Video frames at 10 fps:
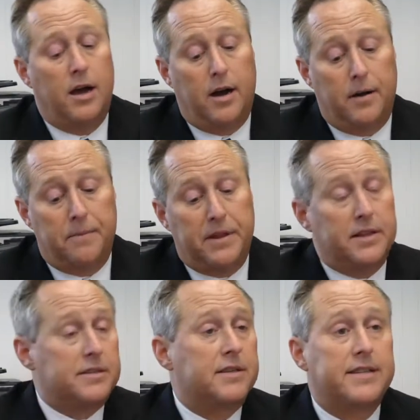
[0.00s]
Uh, in
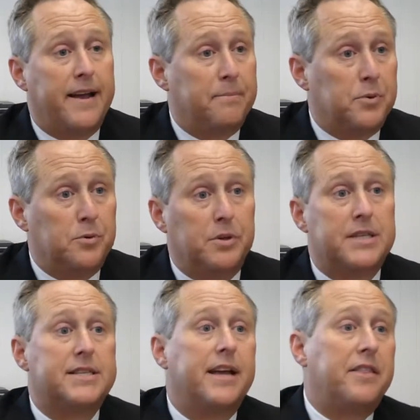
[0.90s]
this example,
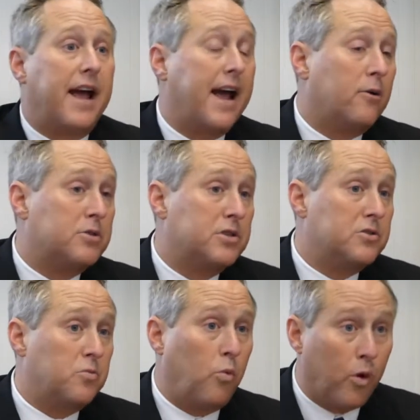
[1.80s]
let's say the house
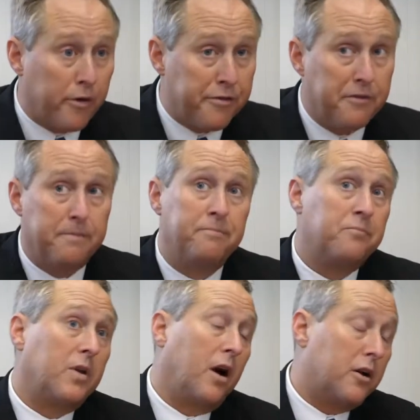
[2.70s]
is worth
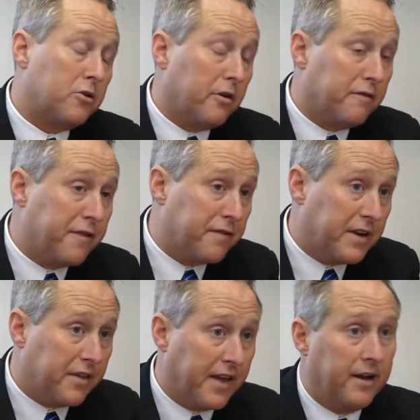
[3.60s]
one hundred
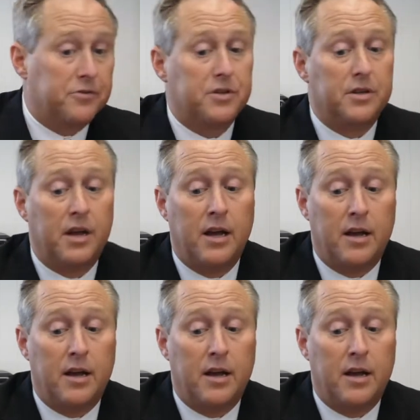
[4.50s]
fifty thousand dollars,